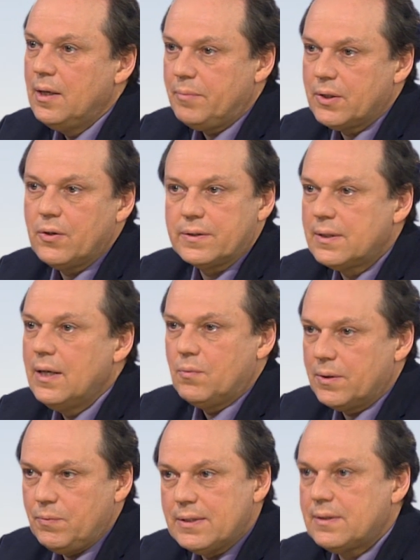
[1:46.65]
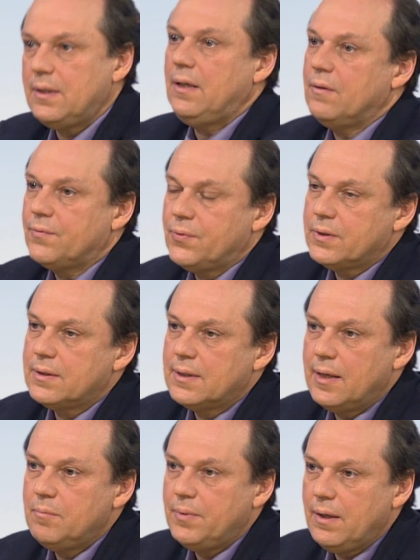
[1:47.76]
Because what we see for the
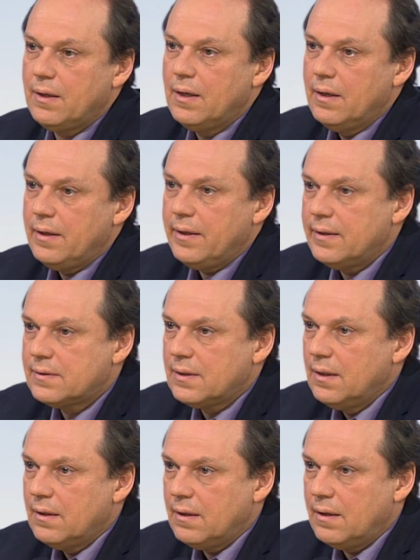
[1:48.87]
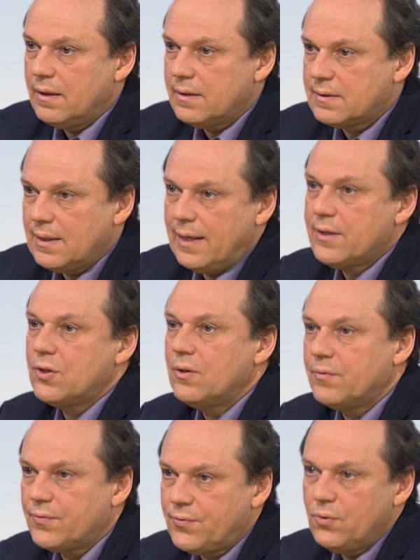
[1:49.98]
time being is uh, selection
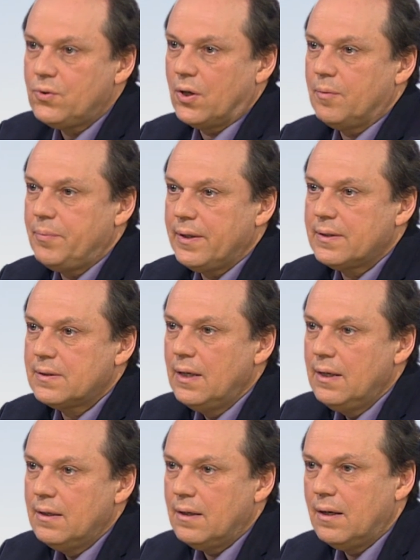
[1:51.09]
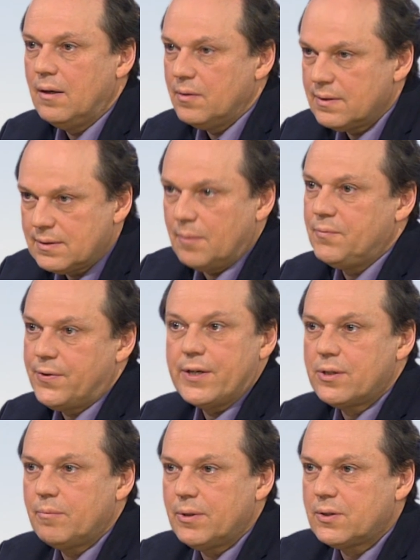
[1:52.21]
of a few topics, uh, some
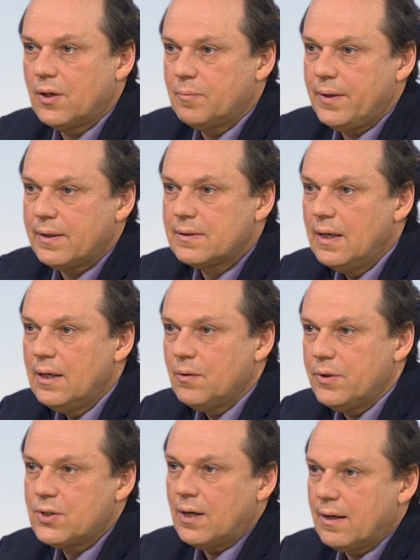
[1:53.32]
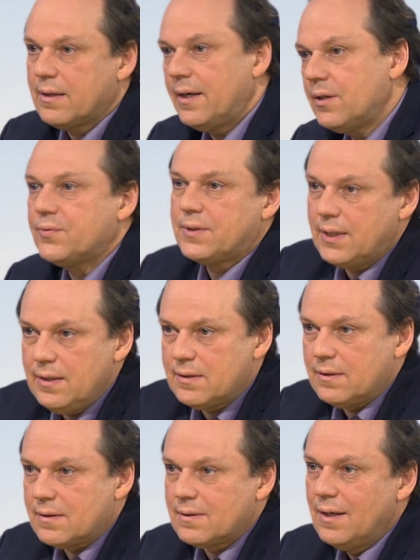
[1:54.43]
fashionable topics, which are kind of
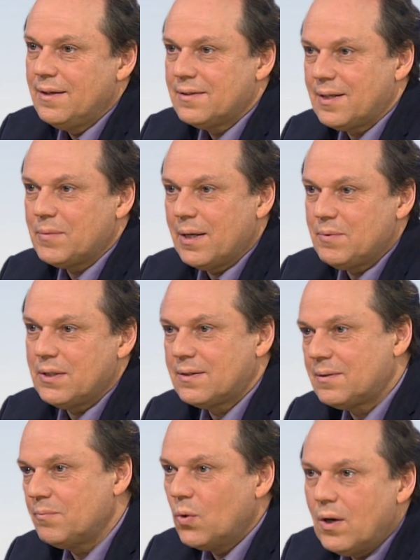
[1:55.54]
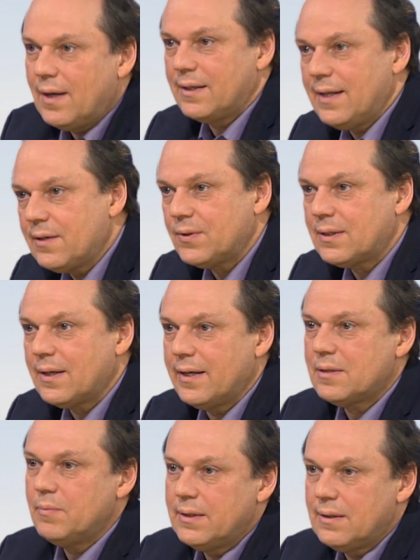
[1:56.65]
teasers. Sometimes it's more like an
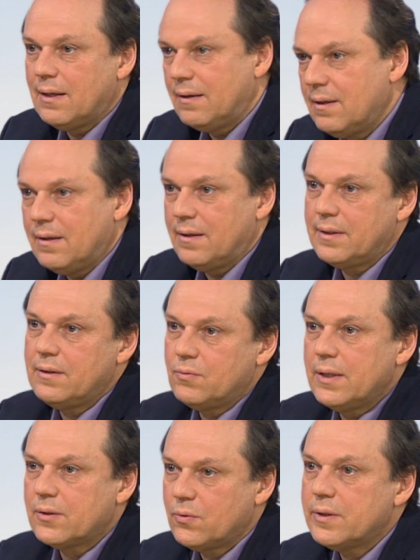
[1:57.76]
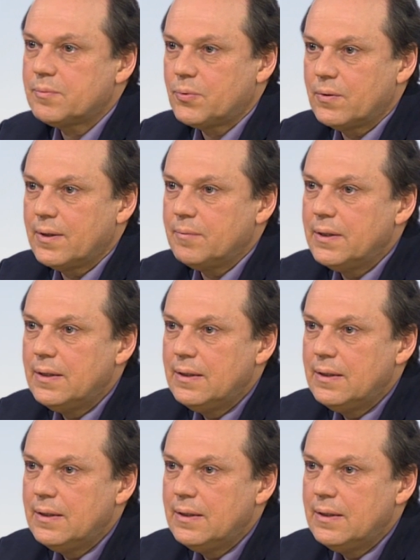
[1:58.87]
advertisement uh, than a real course program.